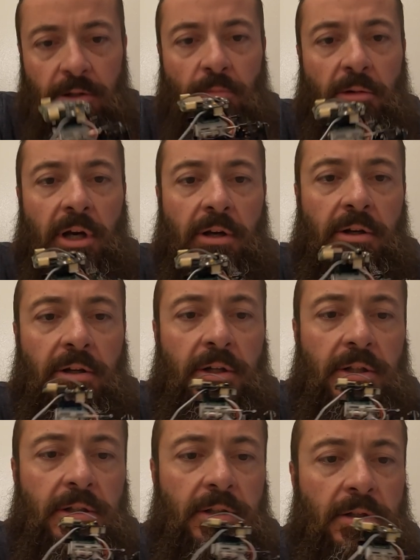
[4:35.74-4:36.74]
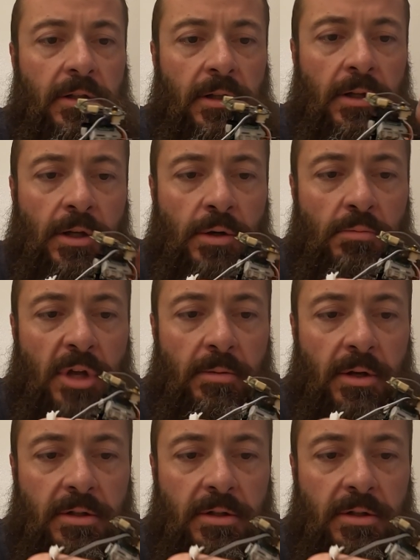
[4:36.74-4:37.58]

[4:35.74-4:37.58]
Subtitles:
Oh my goodness. Maybe